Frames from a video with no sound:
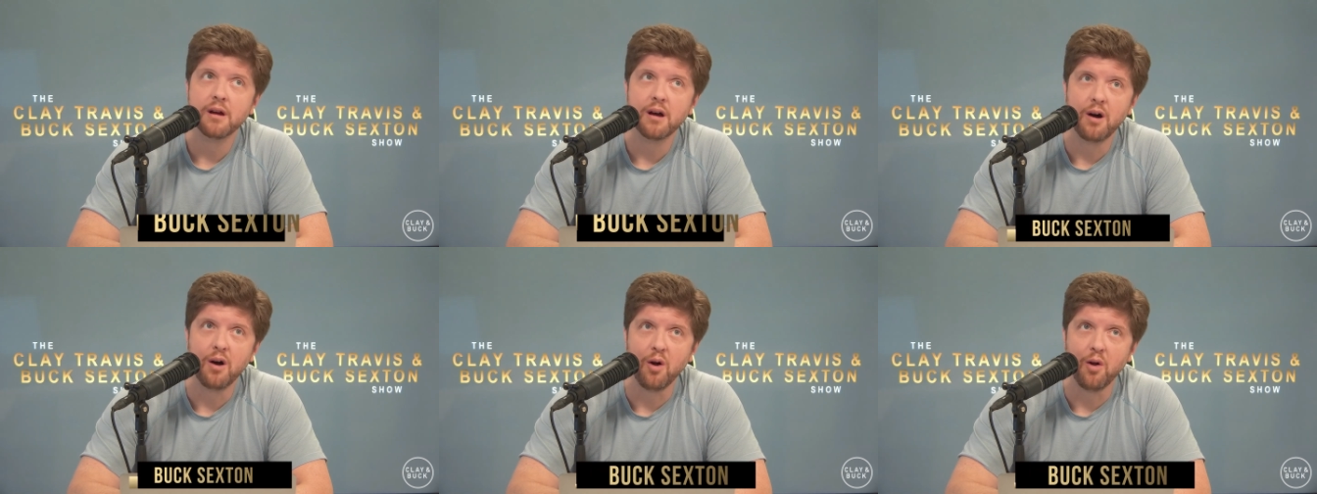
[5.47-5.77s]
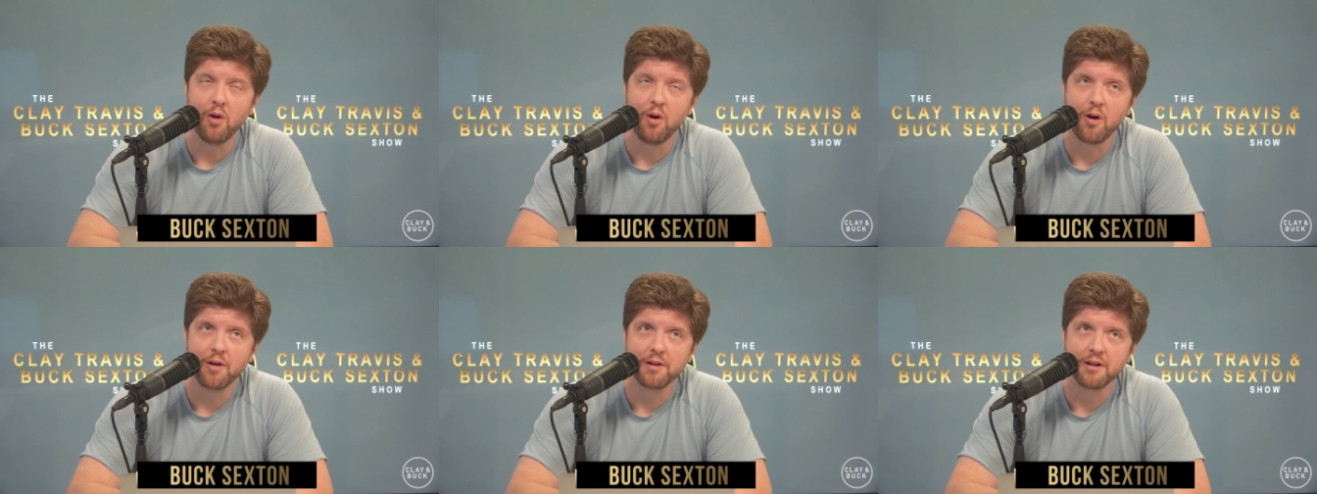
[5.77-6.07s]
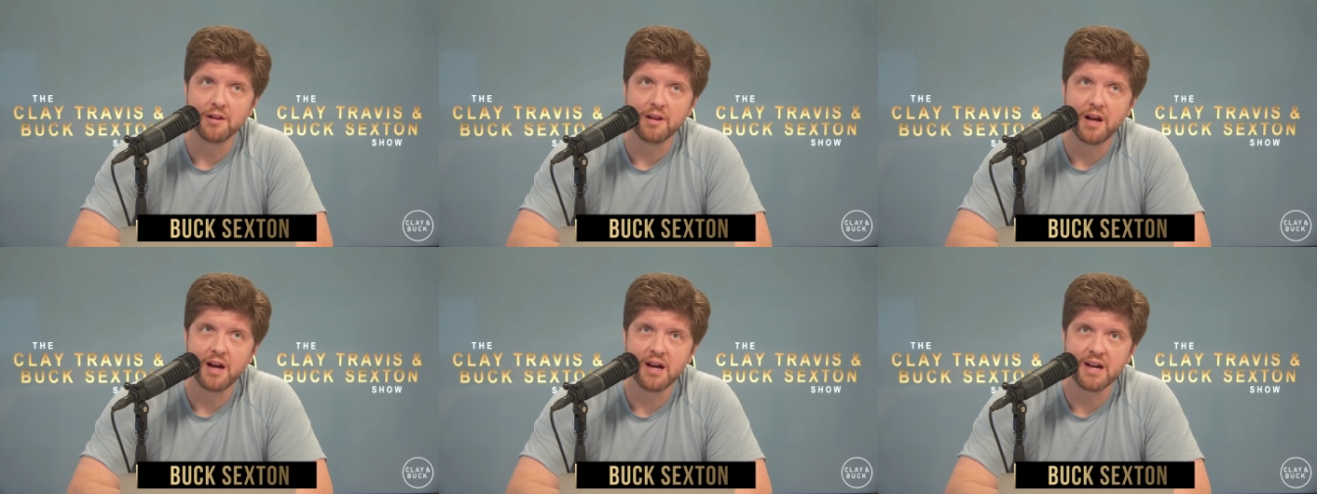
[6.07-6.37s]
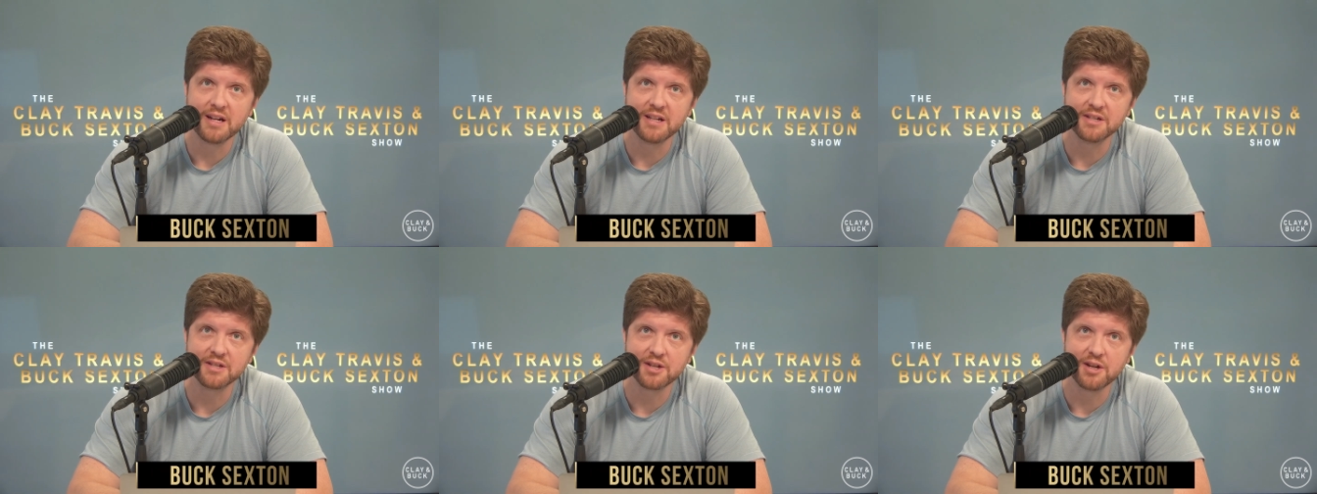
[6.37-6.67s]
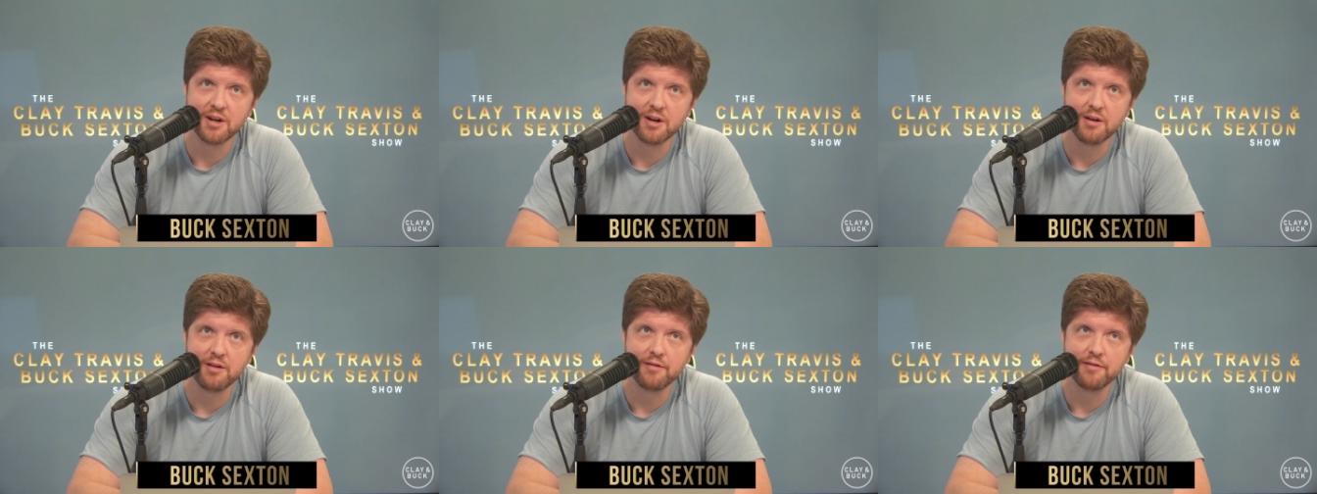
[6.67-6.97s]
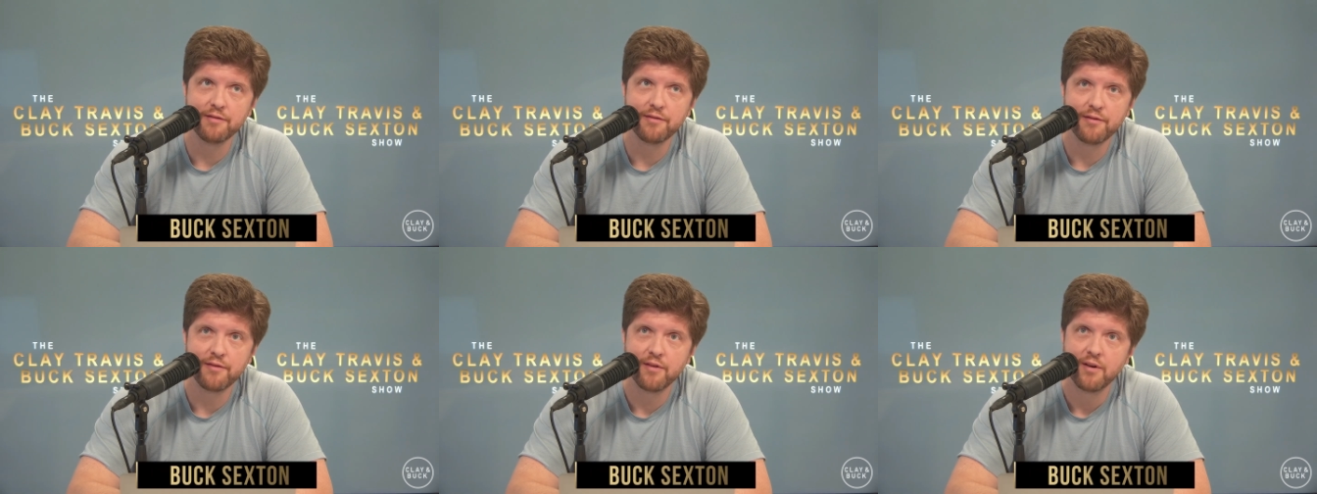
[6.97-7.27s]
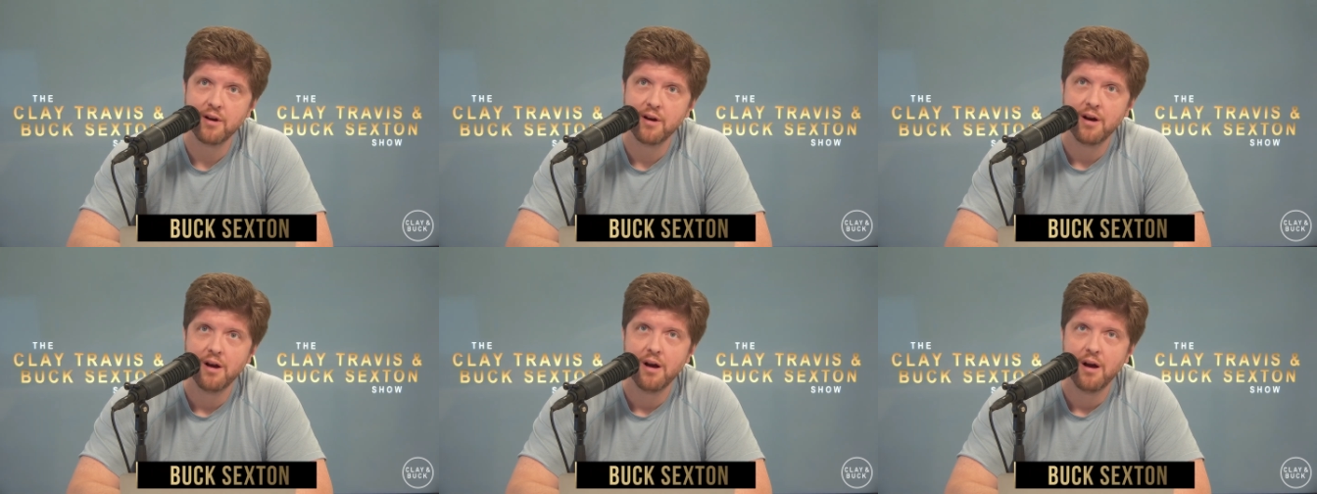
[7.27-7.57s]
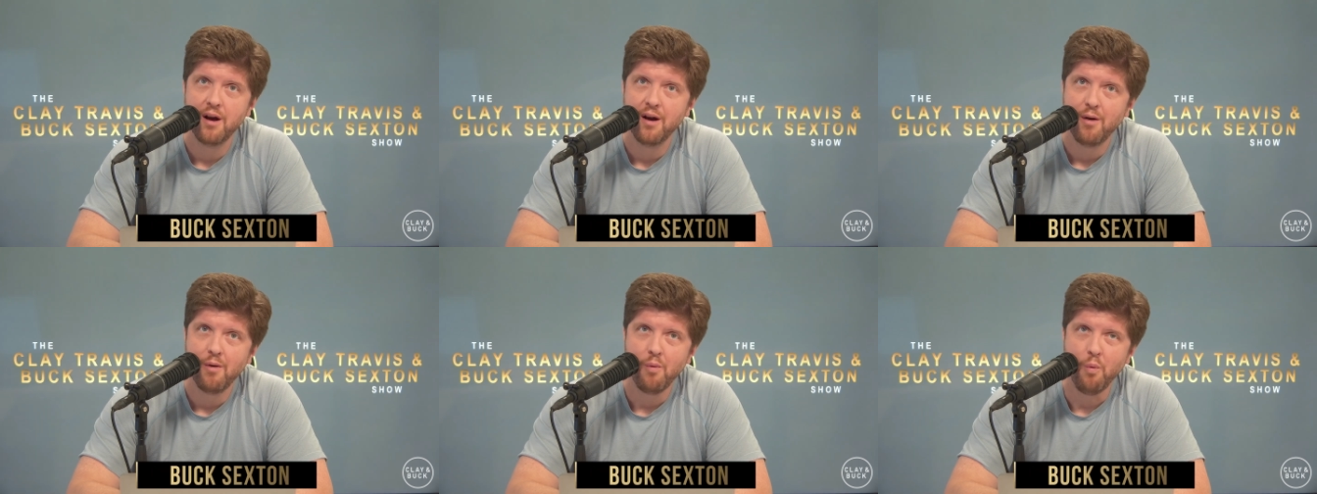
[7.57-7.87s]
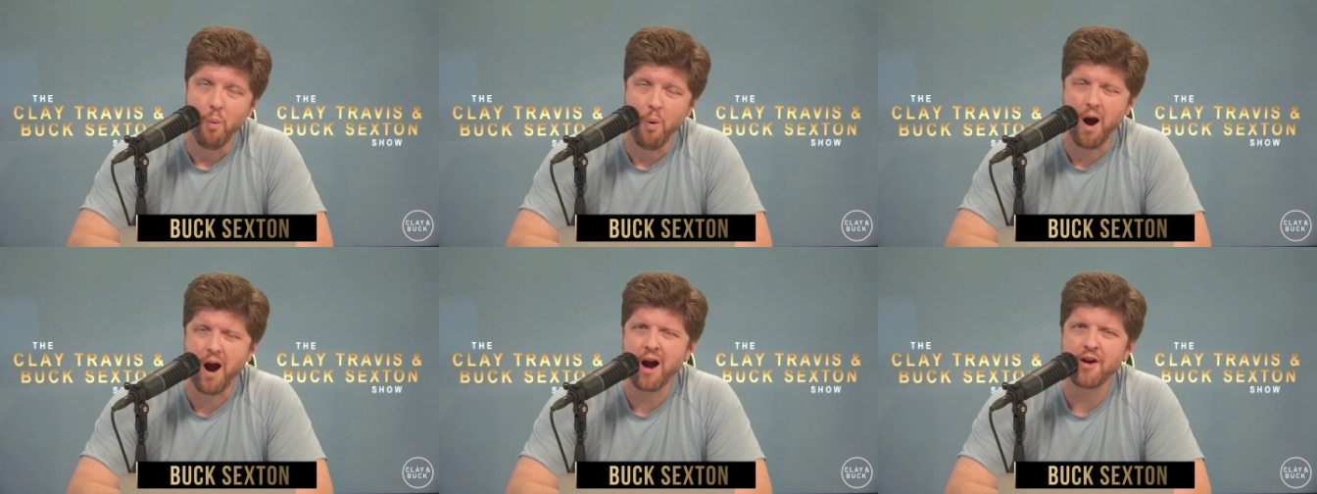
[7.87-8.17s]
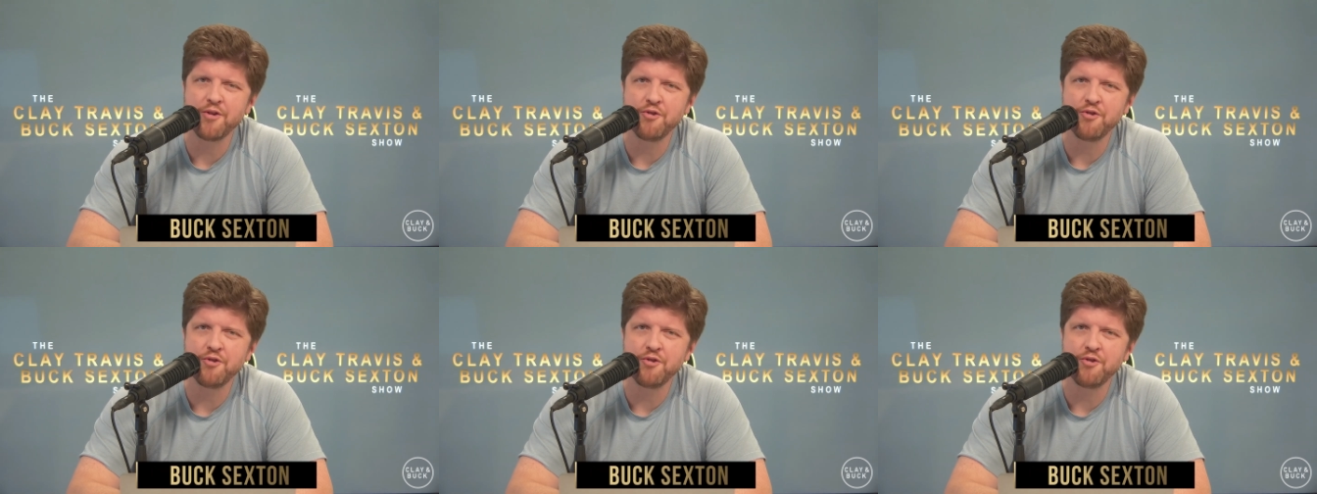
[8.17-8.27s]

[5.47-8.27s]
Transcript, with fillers: along the lines of why are